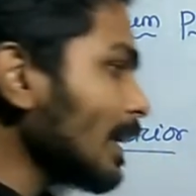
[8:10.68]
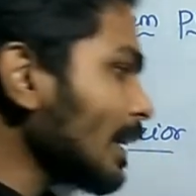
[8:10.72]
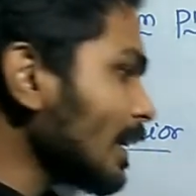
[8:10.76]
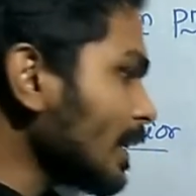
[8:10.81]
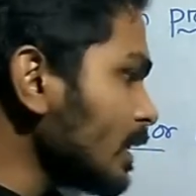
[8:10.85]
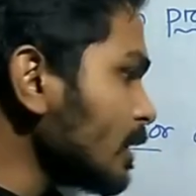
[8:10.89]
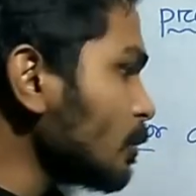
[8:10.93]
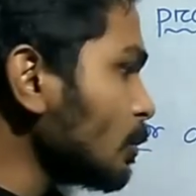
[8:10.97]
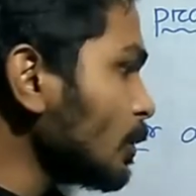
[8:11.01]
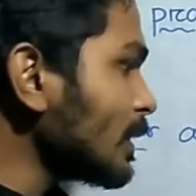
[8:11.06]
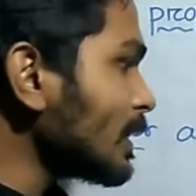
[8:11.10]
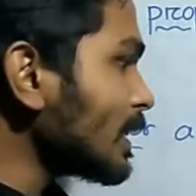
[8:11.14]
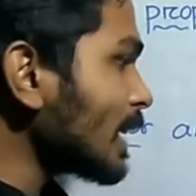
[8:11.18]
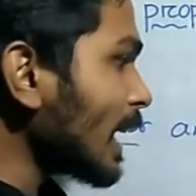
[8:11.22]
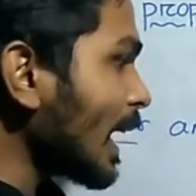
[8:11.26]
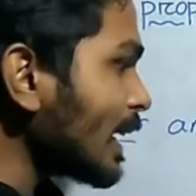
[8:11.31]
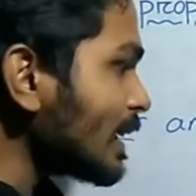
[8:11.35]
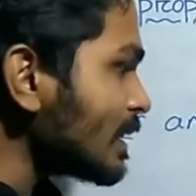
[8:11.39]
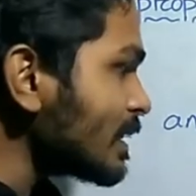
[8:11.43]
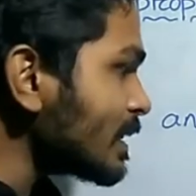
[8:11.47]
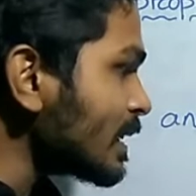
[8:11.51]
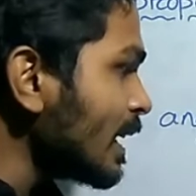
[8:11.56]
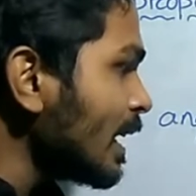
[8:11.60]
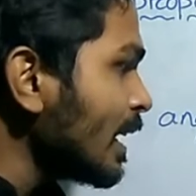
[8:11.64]
the angle which
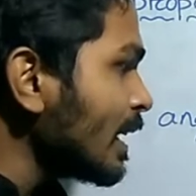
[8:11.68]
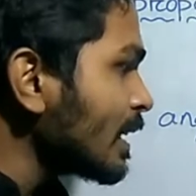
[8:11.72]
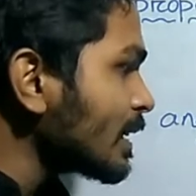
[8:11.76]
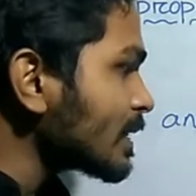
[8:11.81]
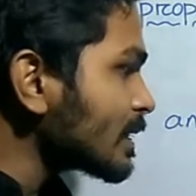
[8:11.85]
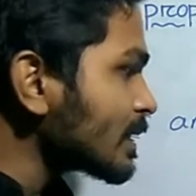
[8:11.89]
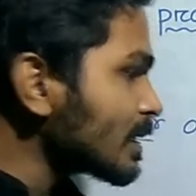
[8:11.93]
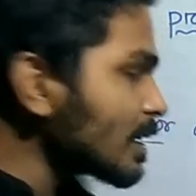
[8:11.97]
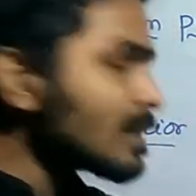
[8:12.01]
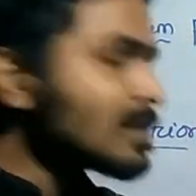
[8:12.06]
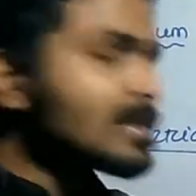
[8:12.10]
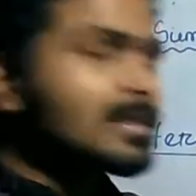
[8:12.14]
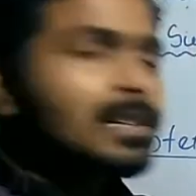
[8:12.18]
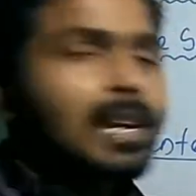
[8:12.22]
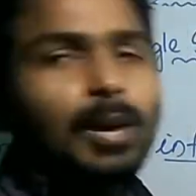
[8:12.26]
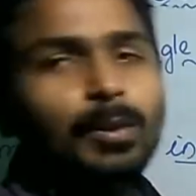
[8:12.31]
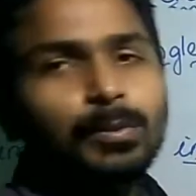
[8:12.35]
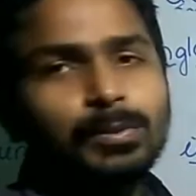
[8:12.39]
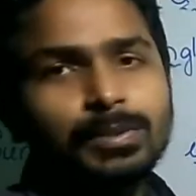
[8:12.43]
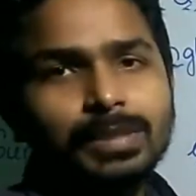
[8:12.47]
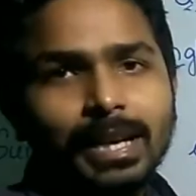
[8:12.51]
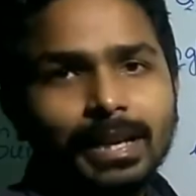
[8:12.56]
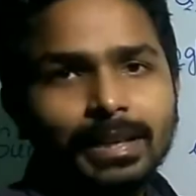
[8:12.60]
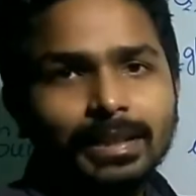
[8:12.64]
lies just
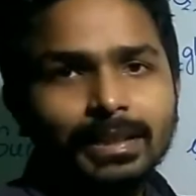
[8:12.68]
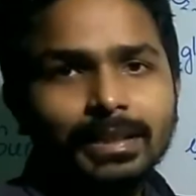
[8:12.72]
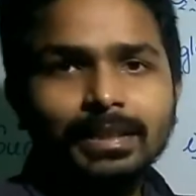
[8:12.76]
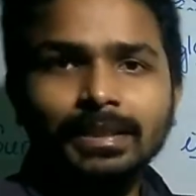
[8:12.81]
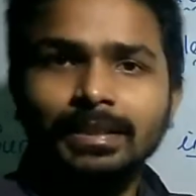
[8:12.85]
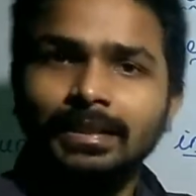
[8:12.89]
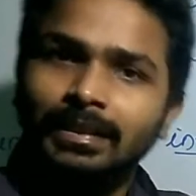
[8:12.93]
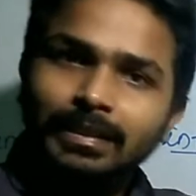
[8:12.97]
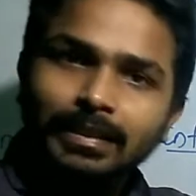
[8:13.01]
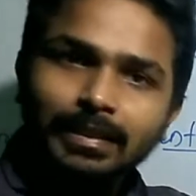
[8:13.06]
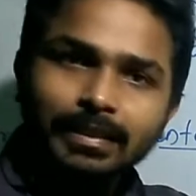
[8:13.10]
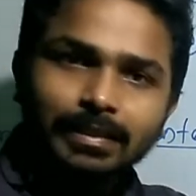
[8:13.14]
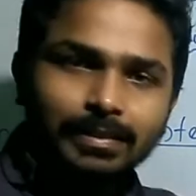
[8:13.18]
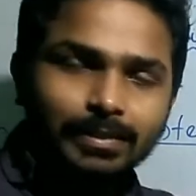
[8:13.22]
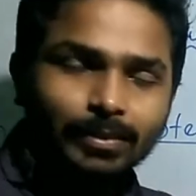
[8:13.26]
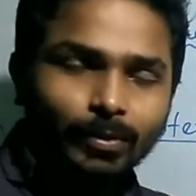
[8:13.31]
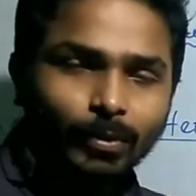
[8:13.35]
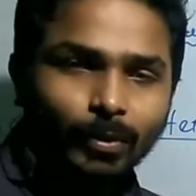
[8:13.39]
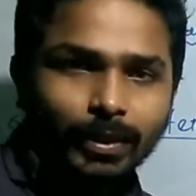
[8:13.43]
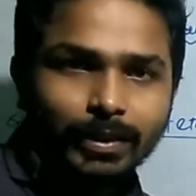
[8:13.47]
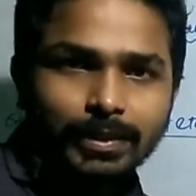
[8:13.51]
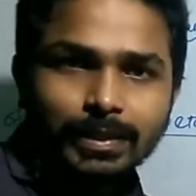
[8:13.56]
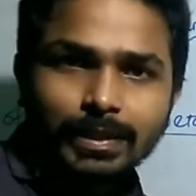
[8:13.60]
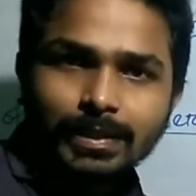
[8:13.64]
outside it is
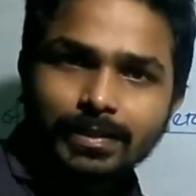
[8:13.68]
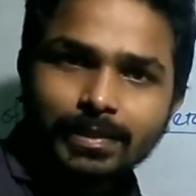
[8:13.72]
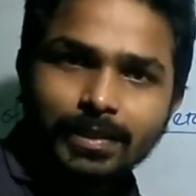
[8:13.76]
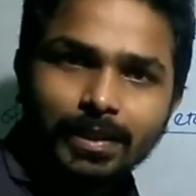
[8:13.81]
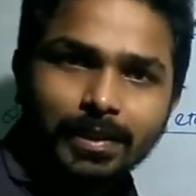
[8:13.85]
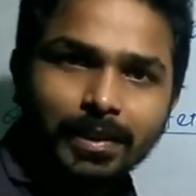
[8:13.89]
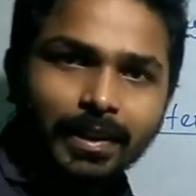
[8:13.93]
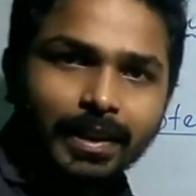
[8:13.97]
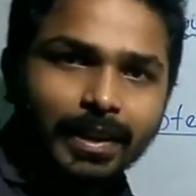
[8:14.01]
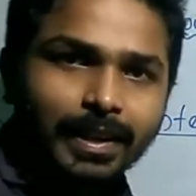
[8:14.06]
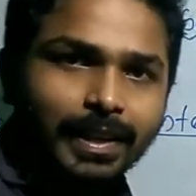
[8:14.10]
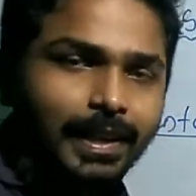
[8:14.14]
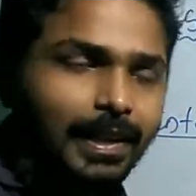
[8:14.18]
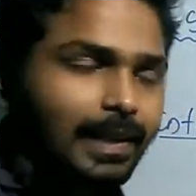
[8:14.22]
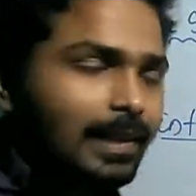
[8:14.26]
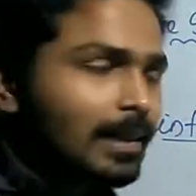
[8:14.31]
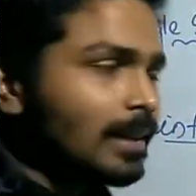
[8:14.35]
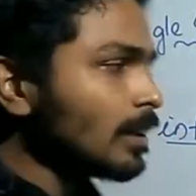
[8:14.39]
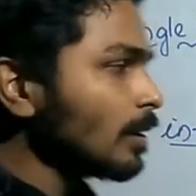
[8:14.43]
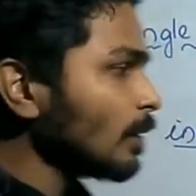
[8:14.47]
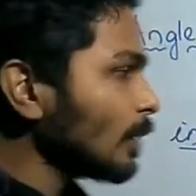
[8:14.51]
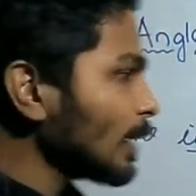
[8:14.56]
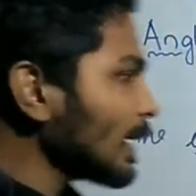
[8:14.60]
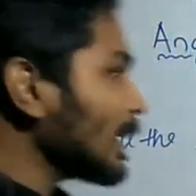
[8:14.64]
known as exterior angle.